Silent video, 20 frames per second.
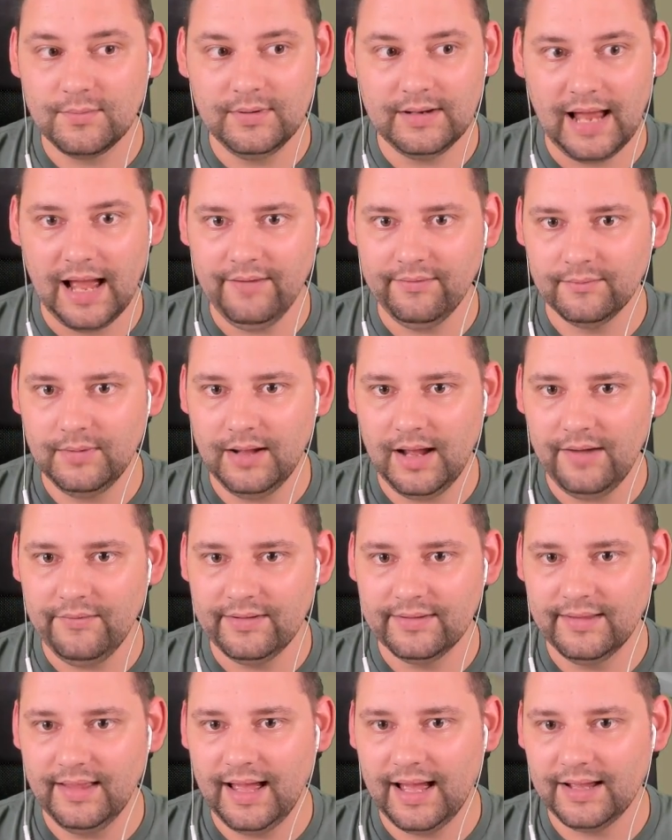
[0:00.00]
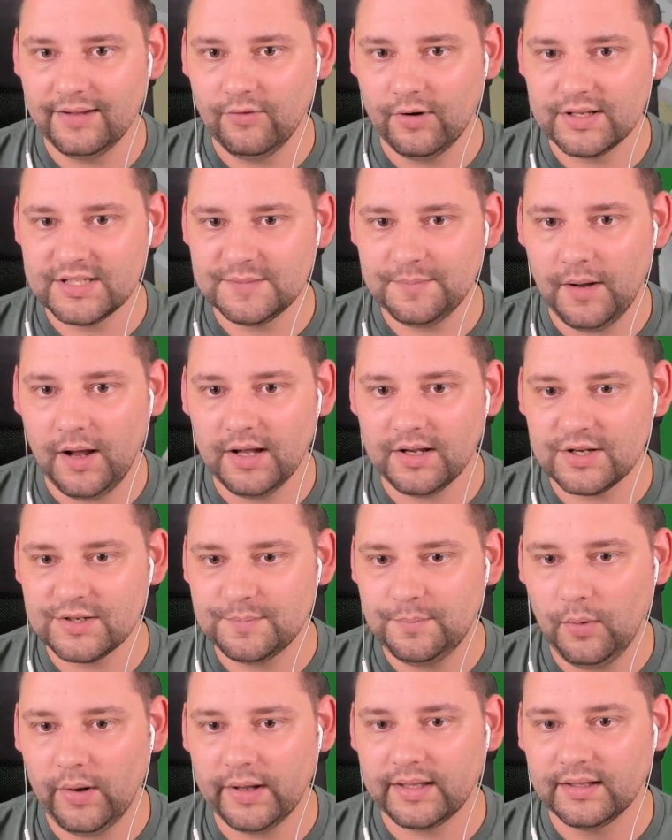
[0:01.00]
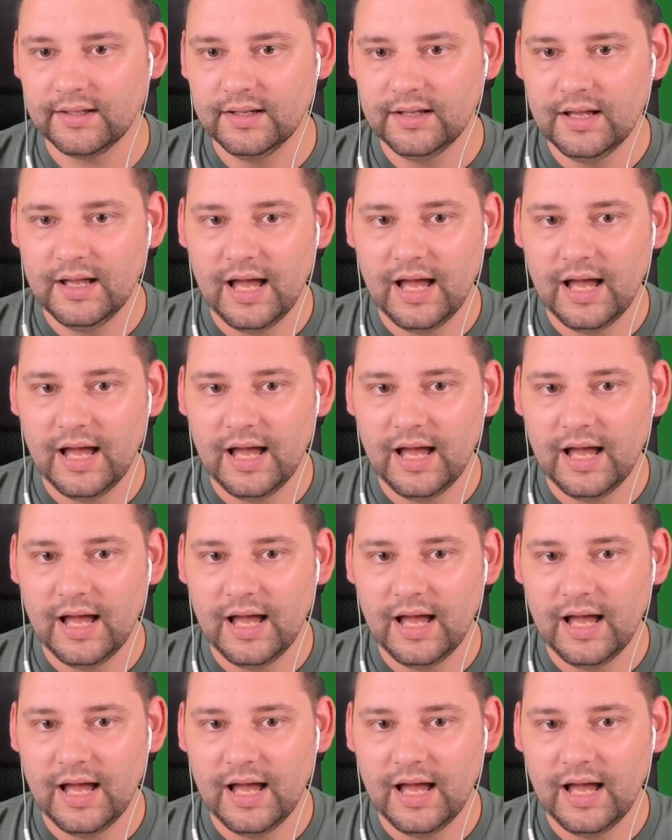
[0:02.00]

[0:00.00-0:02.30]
we'll have, we're having that. Right, Spartacus, boy.